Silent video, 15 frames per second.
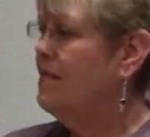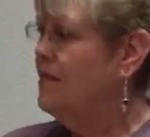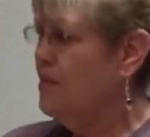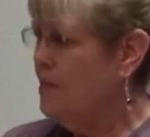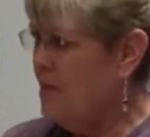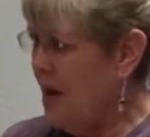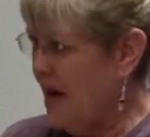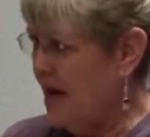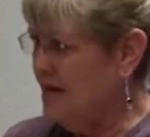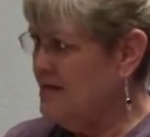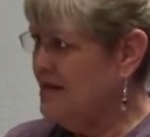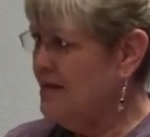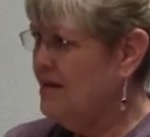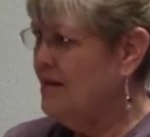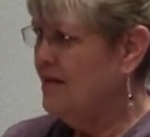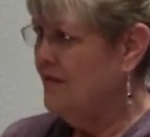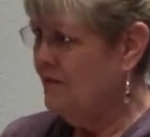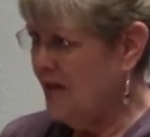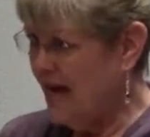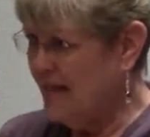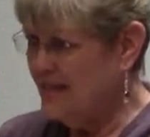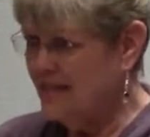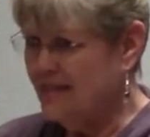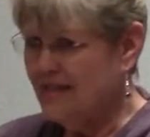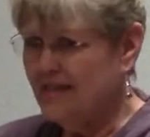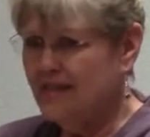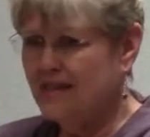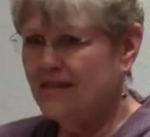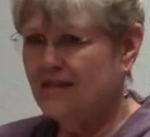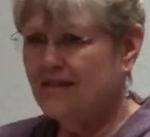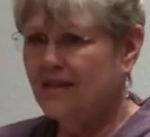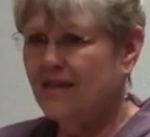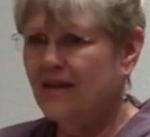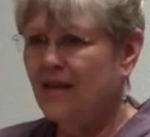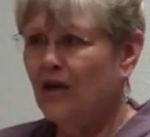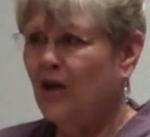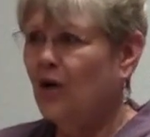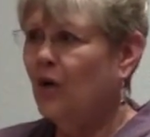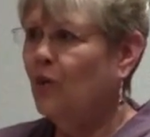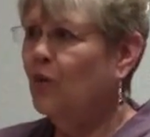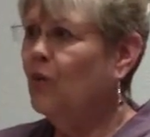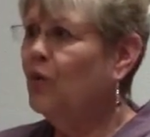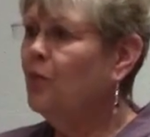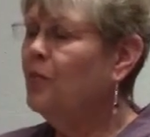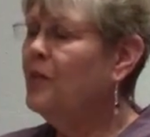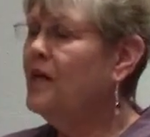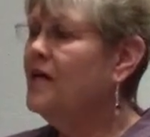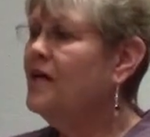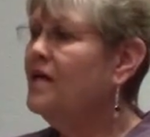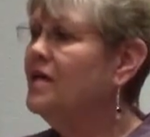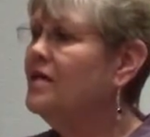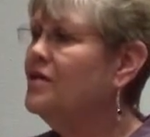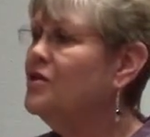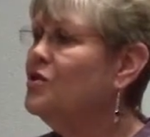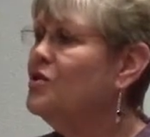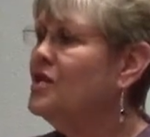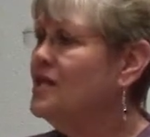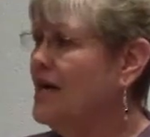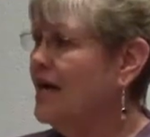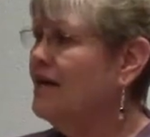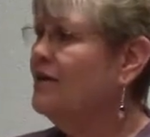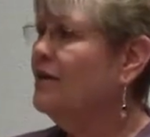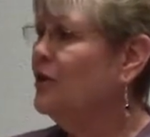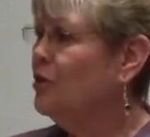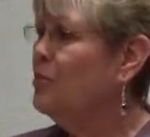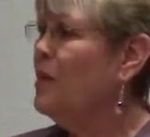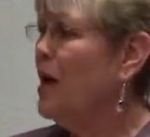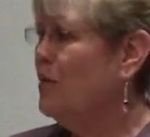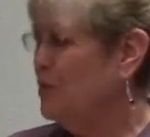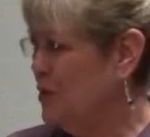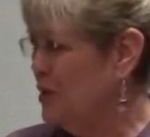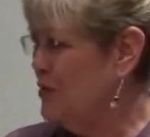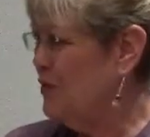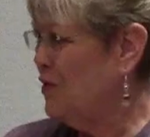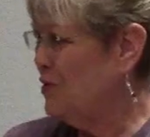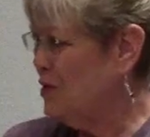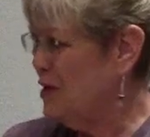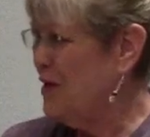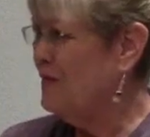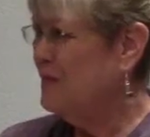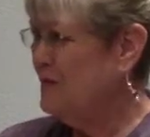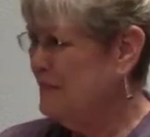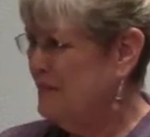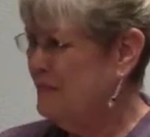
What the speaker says: the best, the fastest, will be to set clear boundaries for yourself.